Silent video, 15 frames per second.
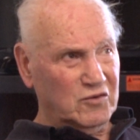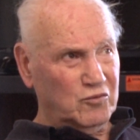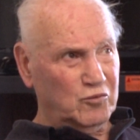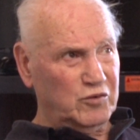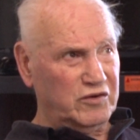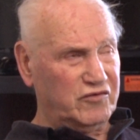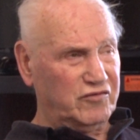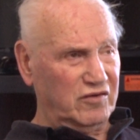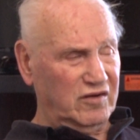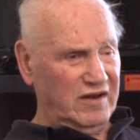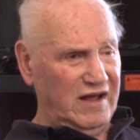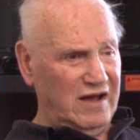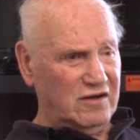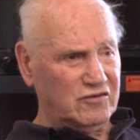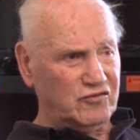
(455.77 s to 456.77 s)
which
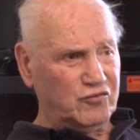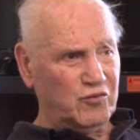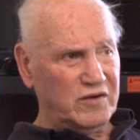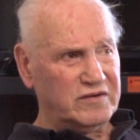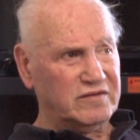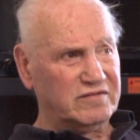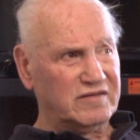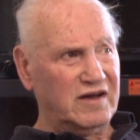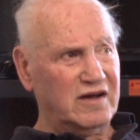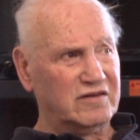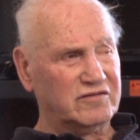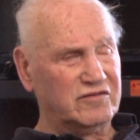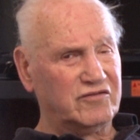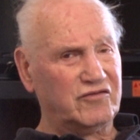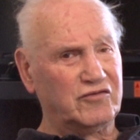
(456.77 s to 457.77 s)
allowed
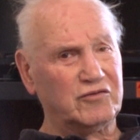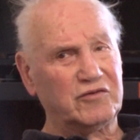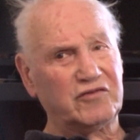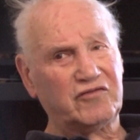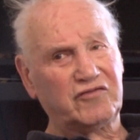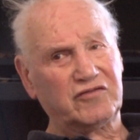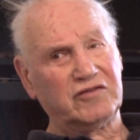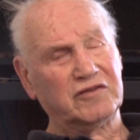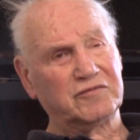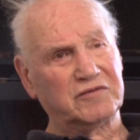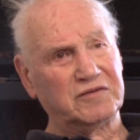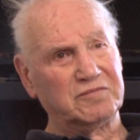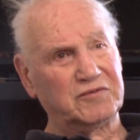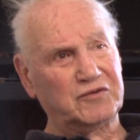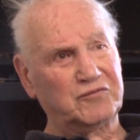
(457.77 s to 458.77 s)
20,000 Jewish
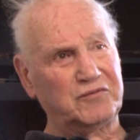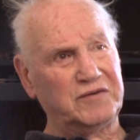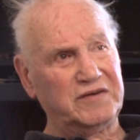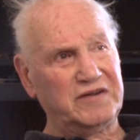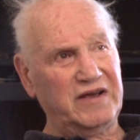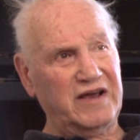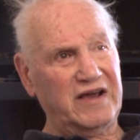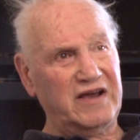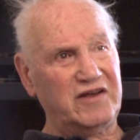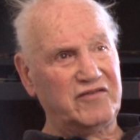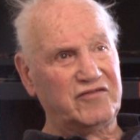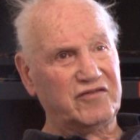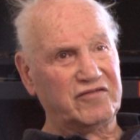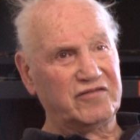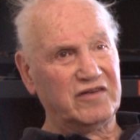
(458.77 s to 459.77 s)
children between the
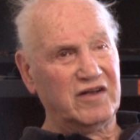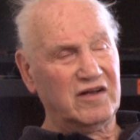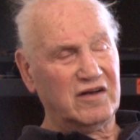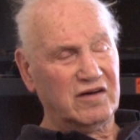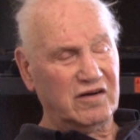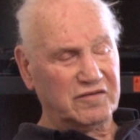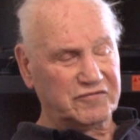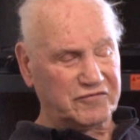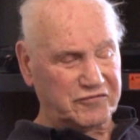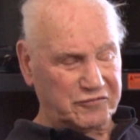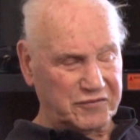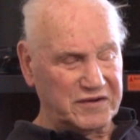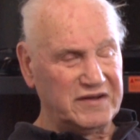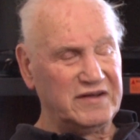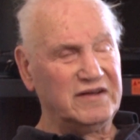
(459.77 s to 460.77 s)
ages of
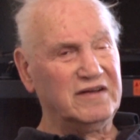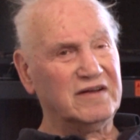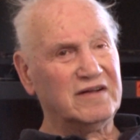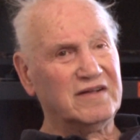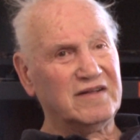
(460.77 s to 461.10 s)
3